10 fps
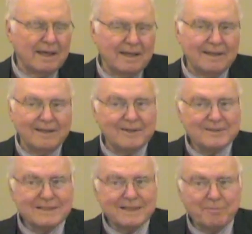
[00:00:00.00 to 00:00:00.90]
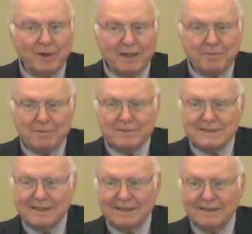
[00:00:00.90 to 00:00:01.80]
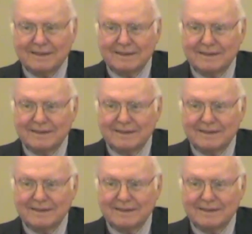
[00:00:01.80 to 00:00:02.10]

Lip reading: And then those Tea Party people started.